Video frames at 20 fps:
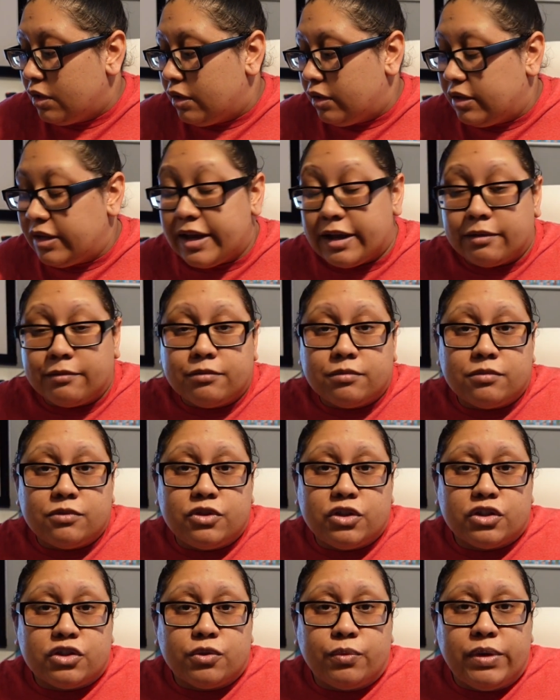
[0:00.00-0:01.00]
Yeah,
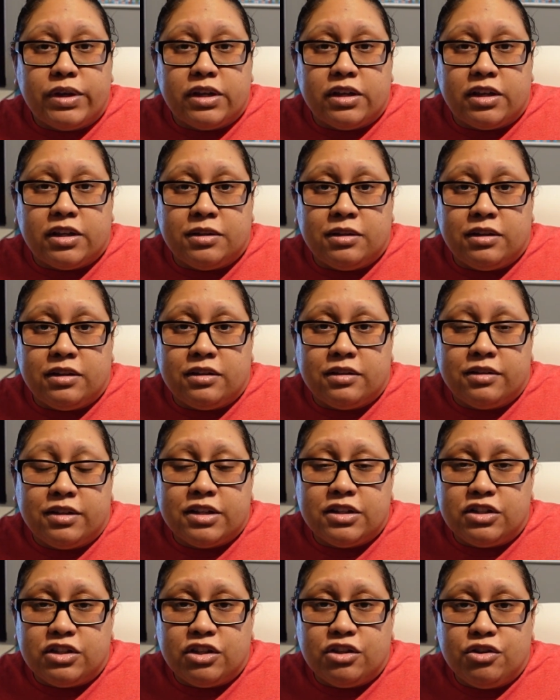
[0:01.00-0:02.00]
just so we can
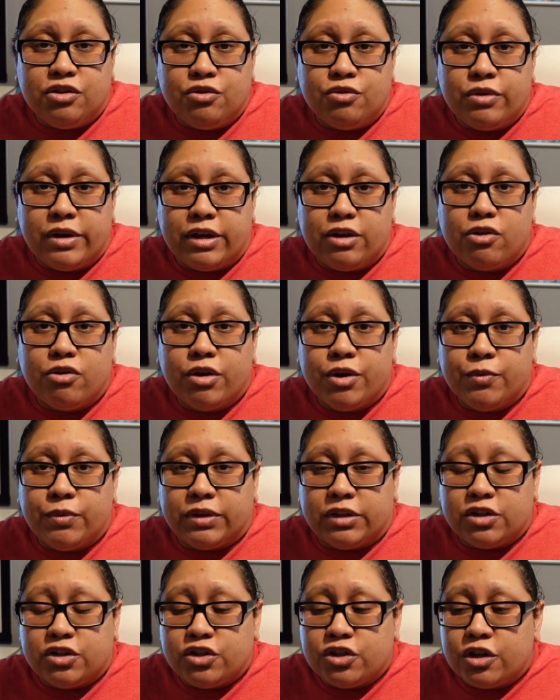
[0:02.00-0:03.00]
continue it going
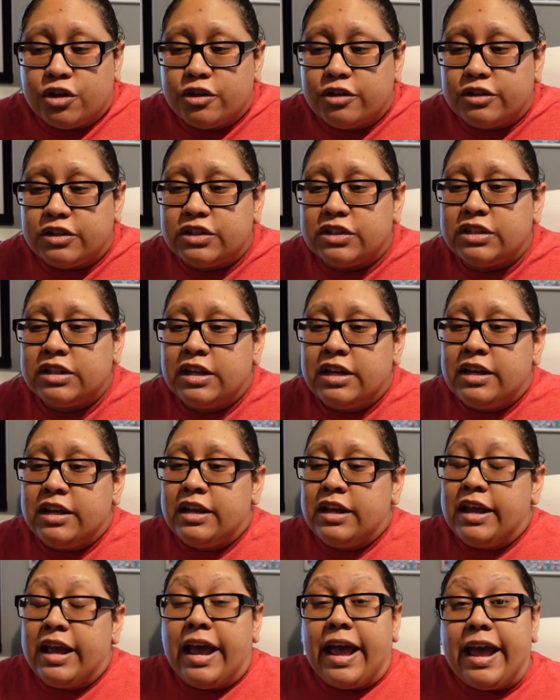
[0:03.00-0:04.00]
with the shirts.
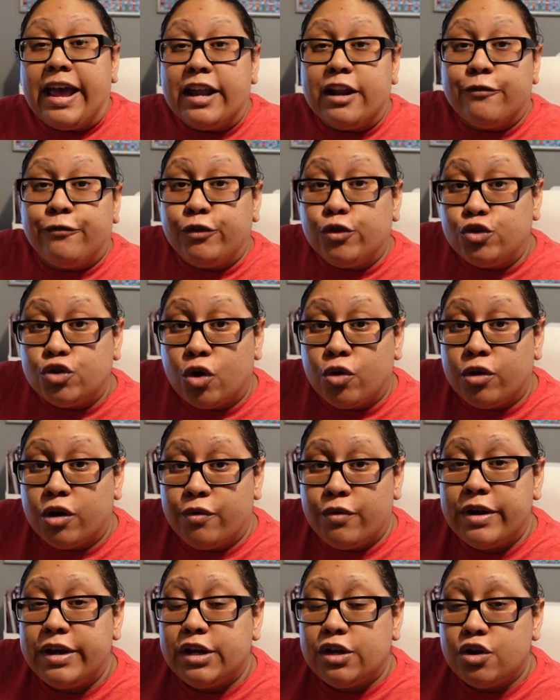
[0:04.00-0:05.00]
And if you don't
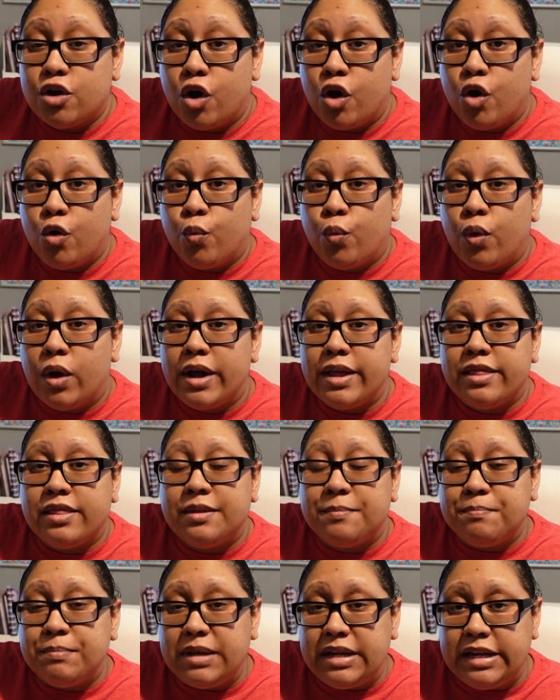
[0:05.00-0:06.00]
already know what
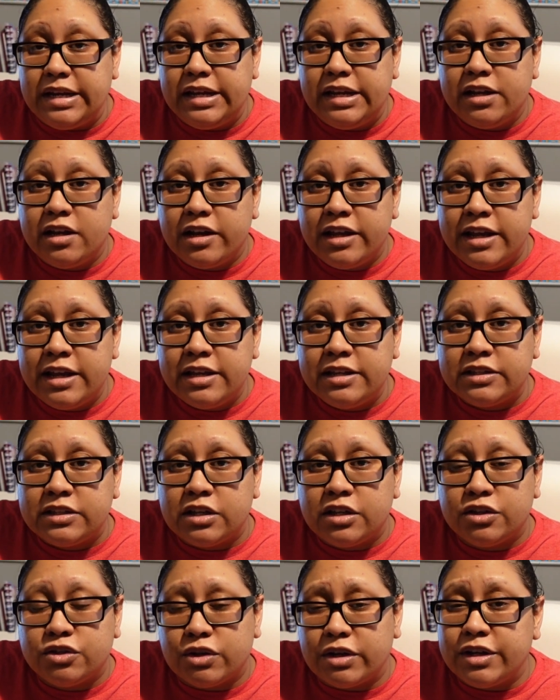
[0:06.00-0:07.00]
the meaning is,
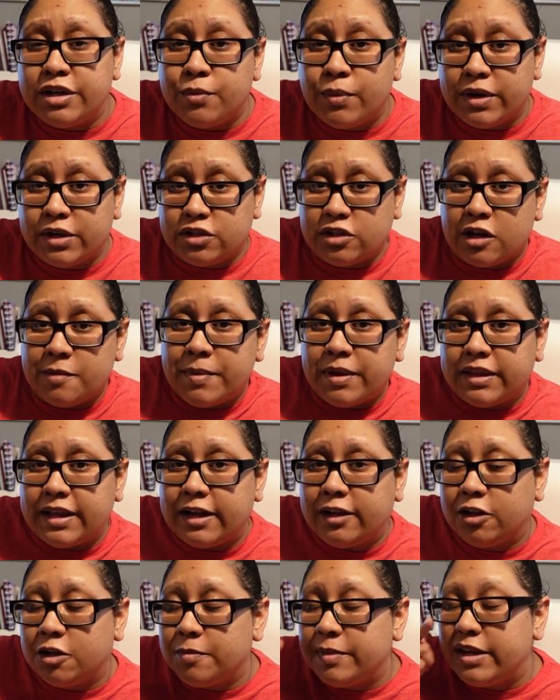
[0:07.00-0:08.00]
so I did want to talk about
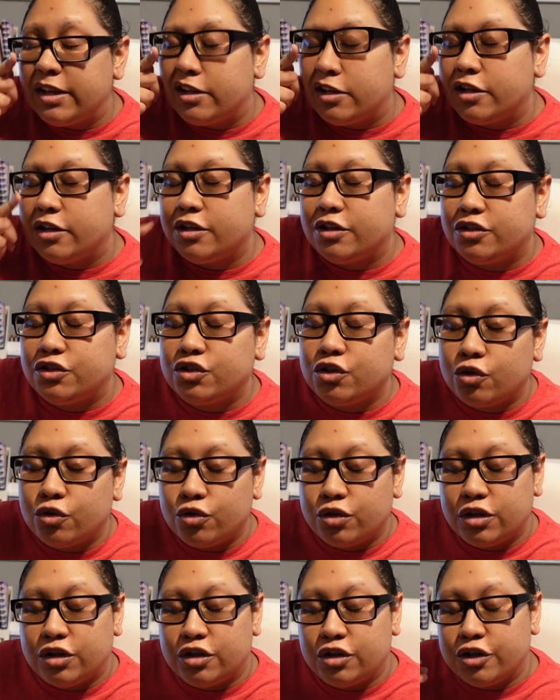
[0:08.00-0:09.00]
that a little bit. So
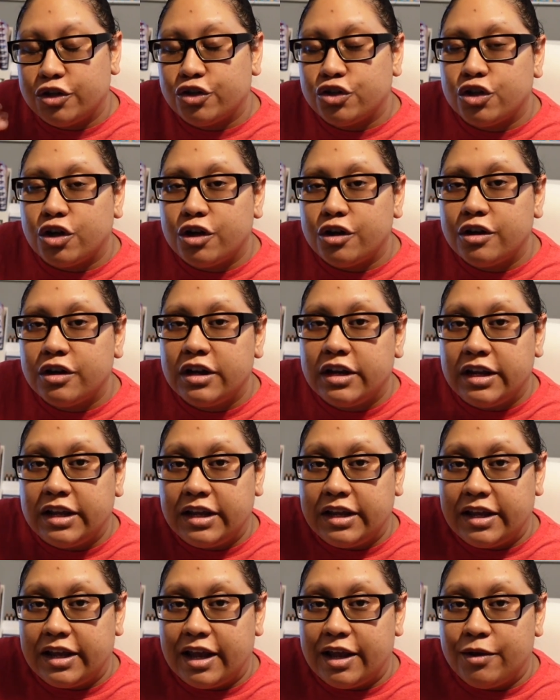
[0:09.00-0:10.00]
the shirt
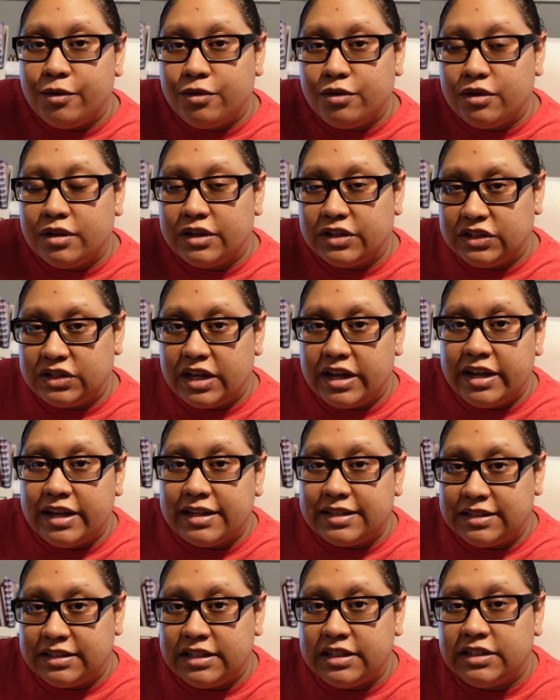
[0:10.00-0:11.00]
and the saying
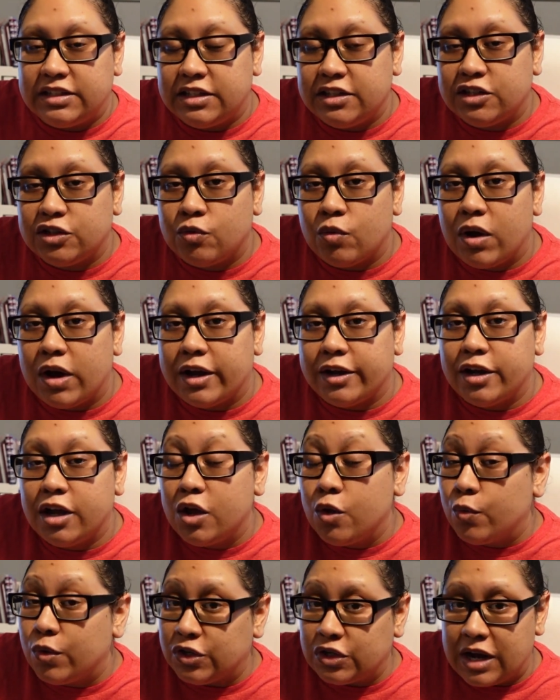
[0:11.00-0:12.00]
is CC Squad,
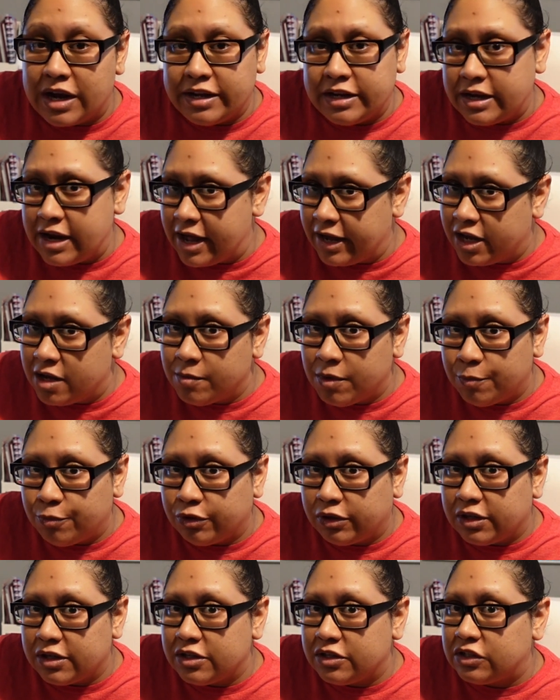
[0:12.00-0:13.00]
which I did not come up
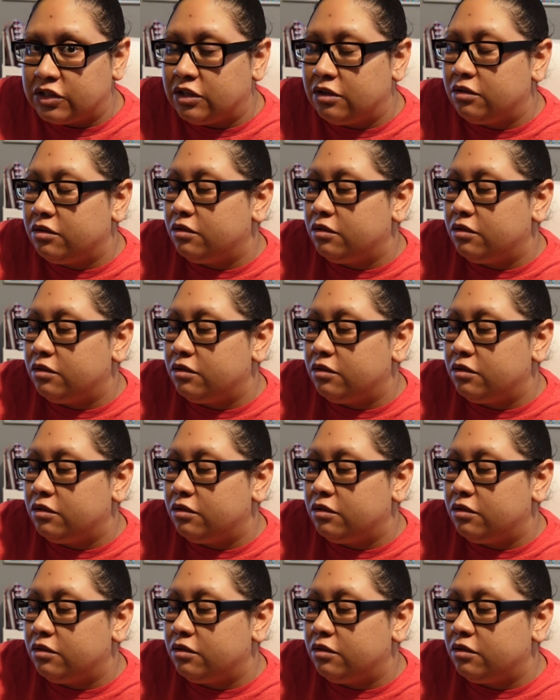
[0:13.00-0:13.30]
with this.